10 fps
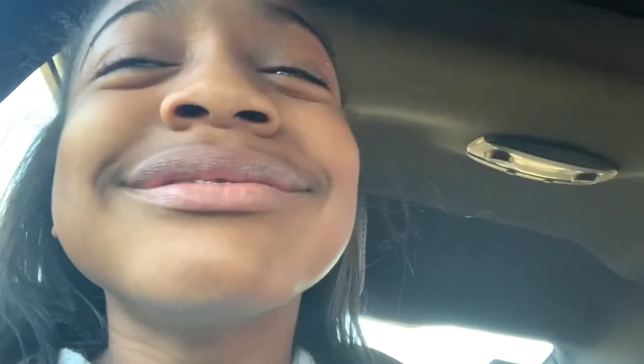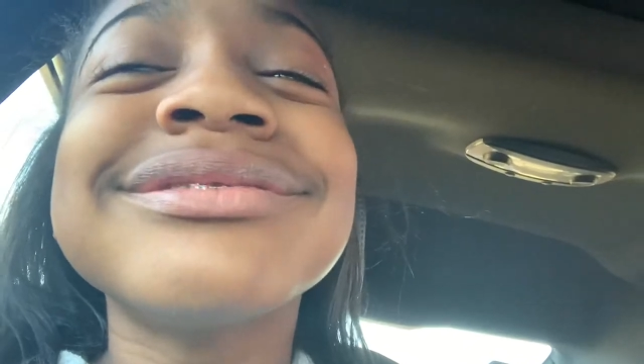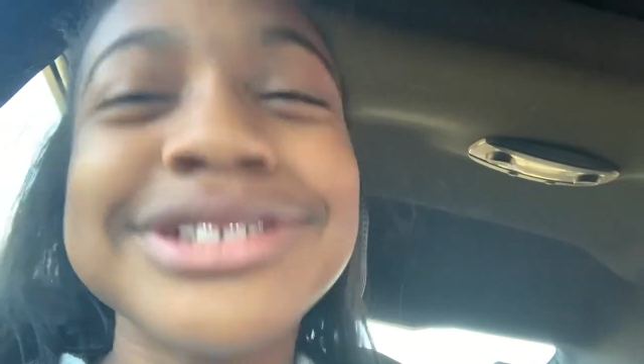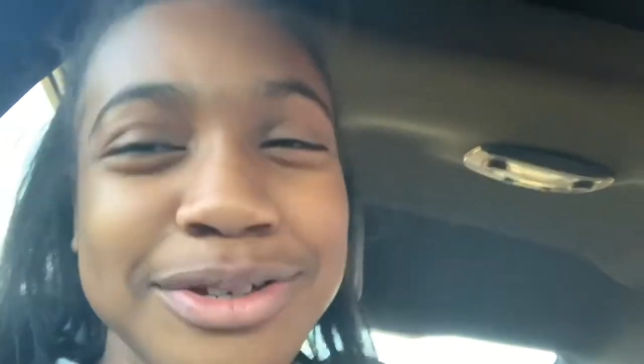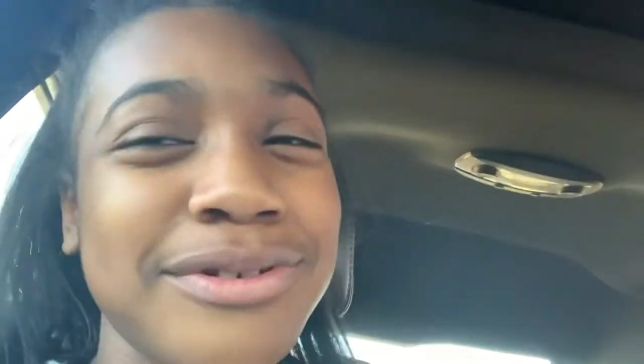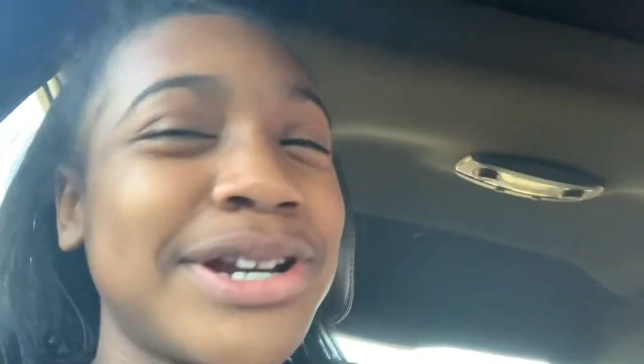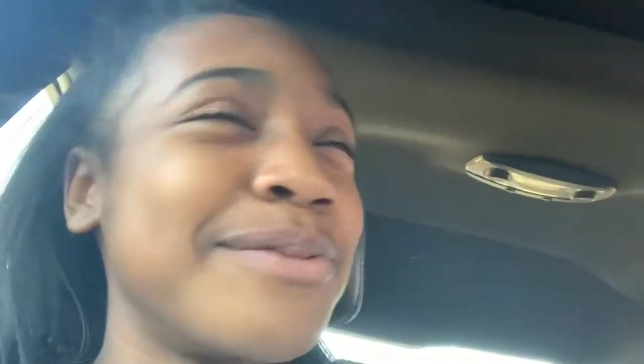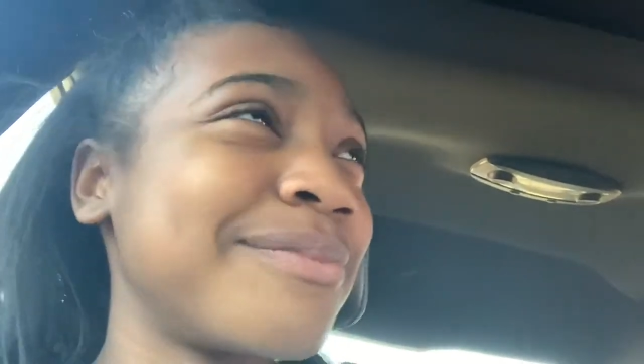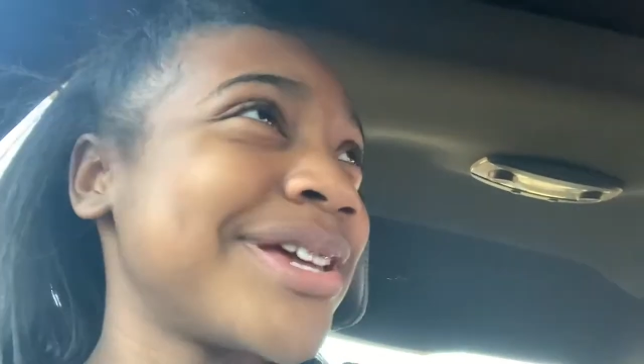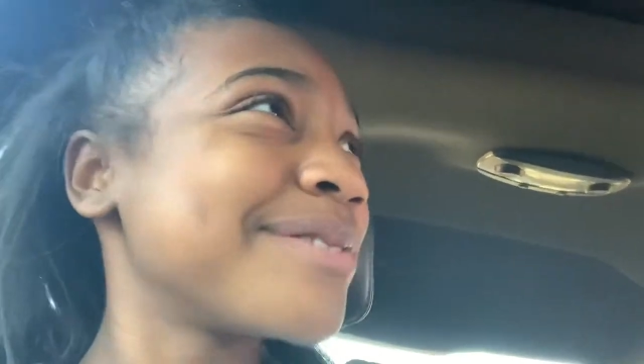So you wanted
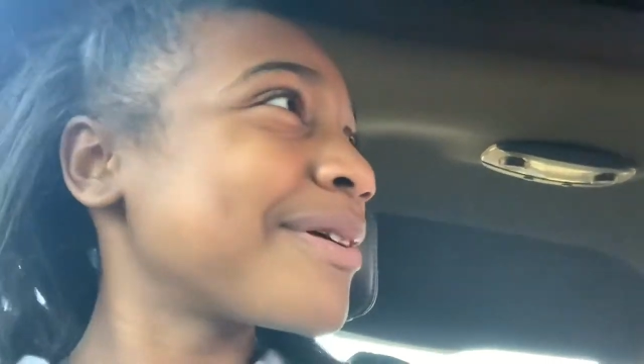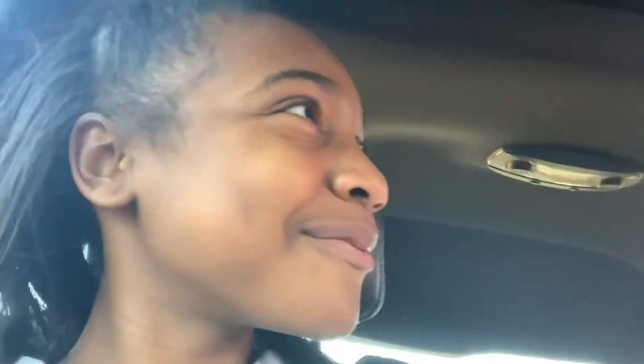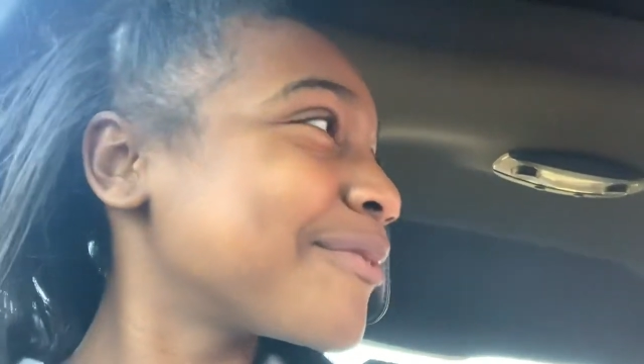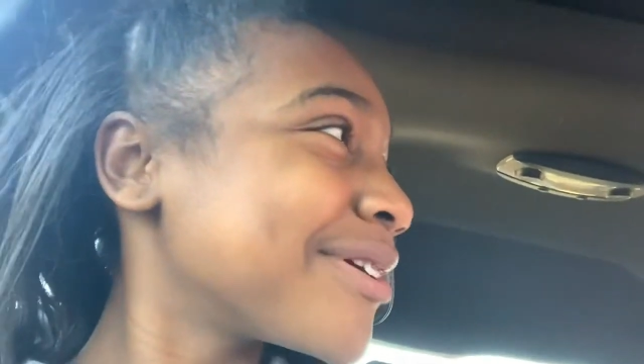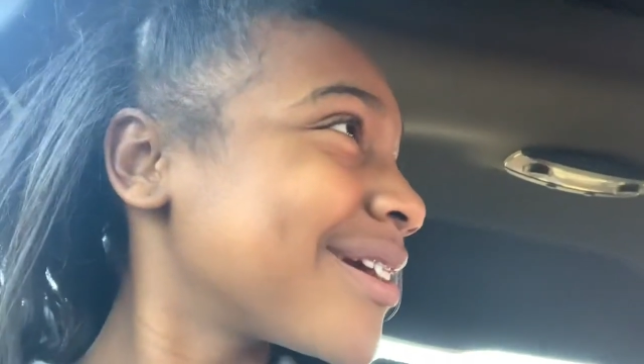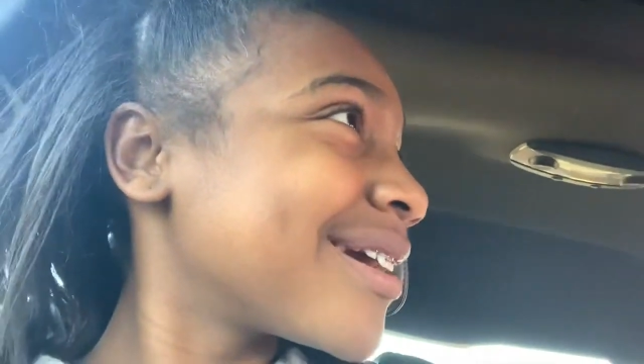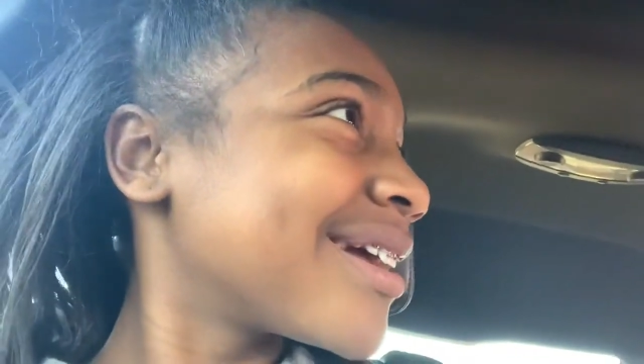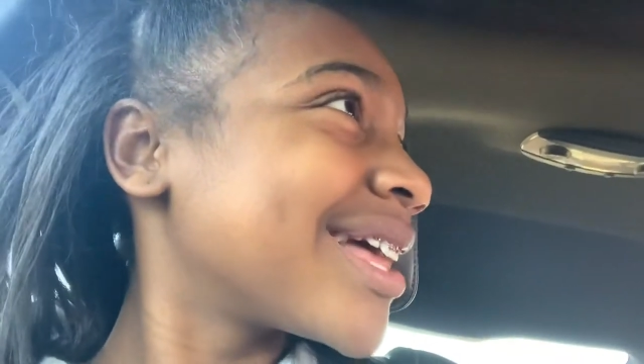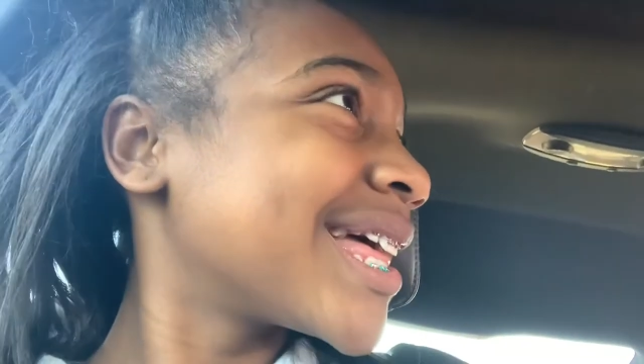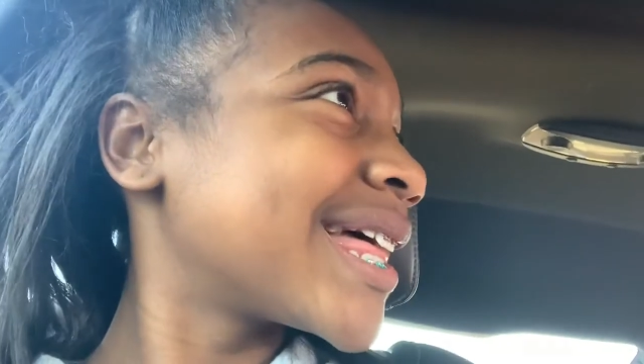me to pay for it?
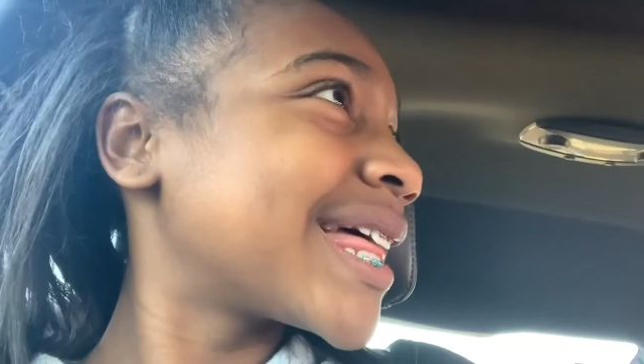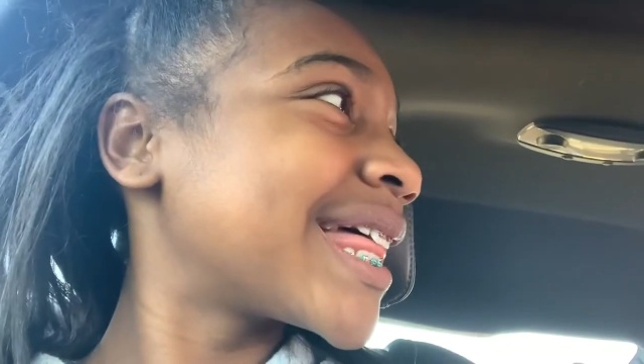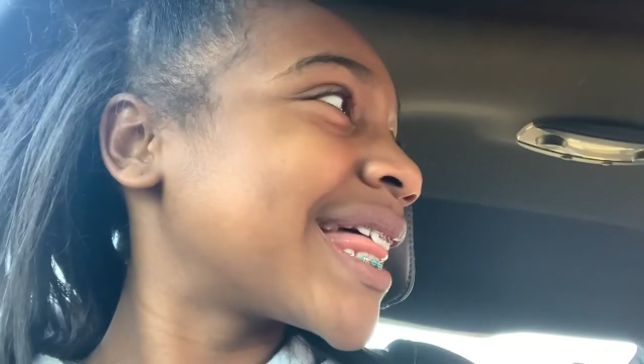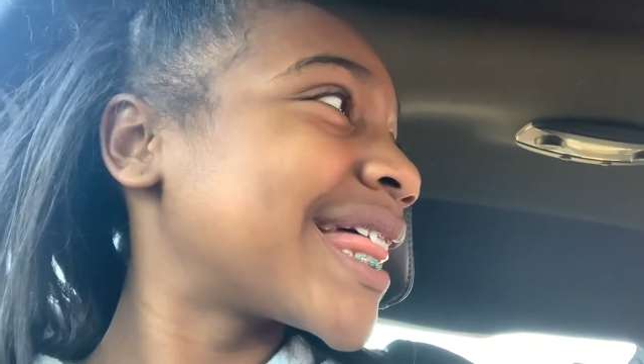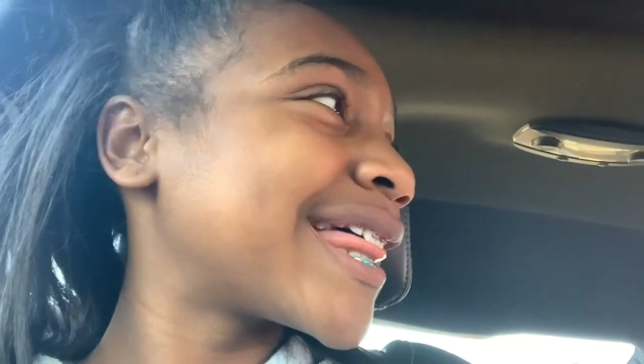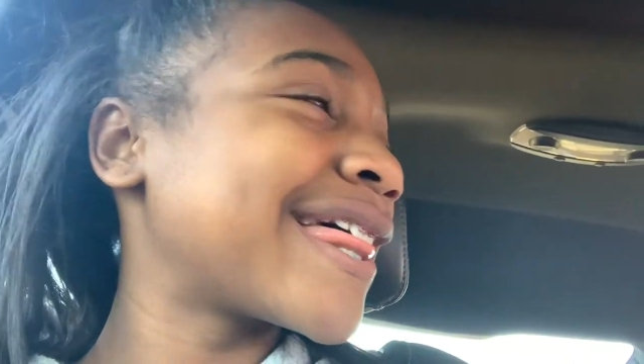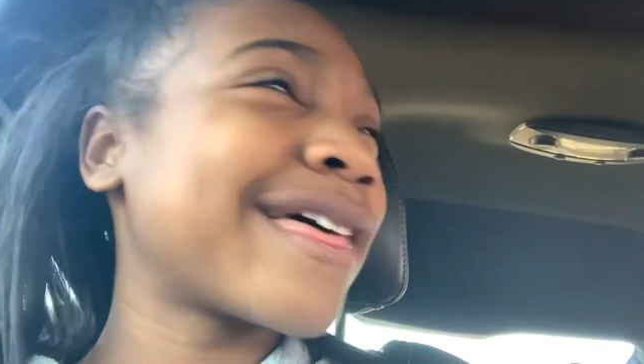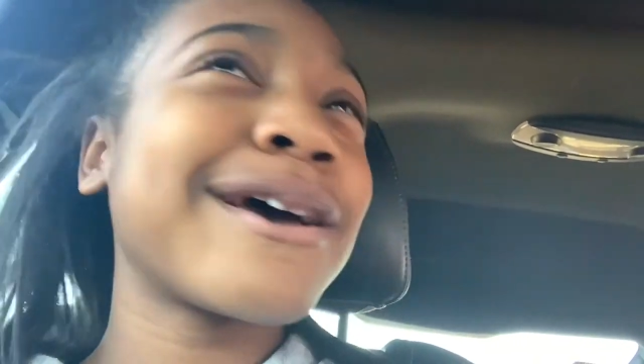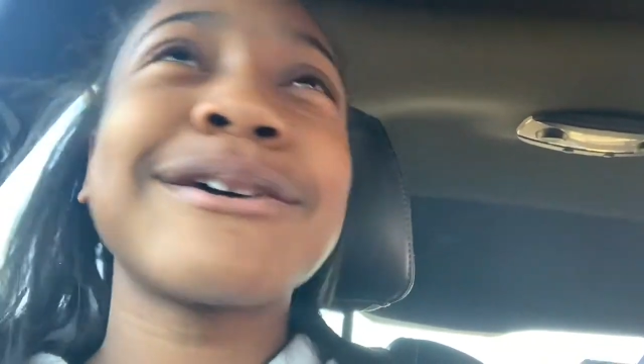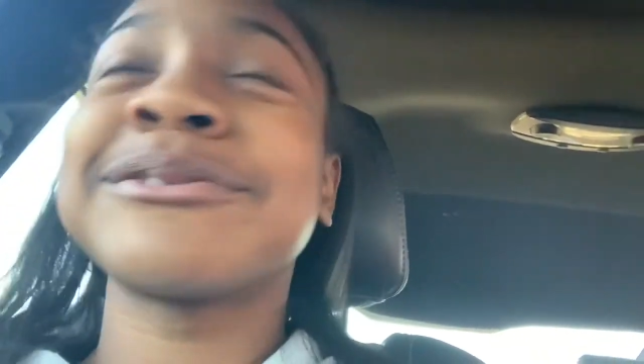
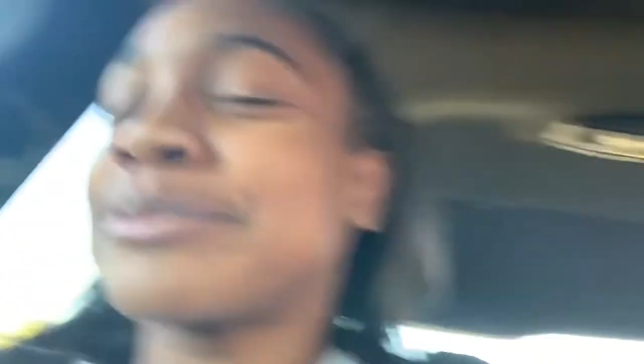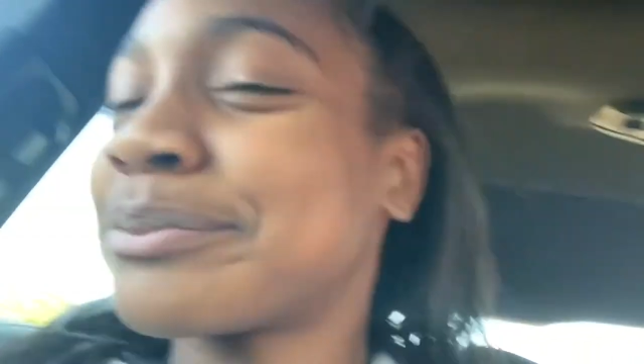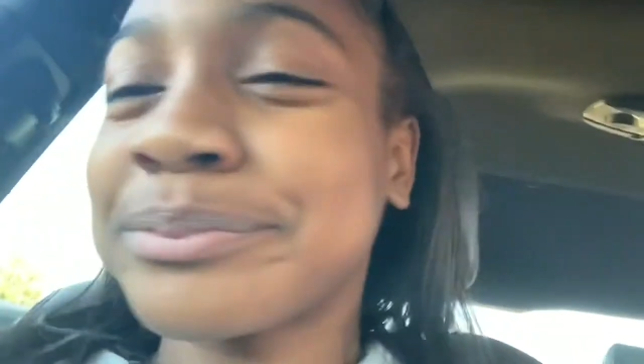Yeah.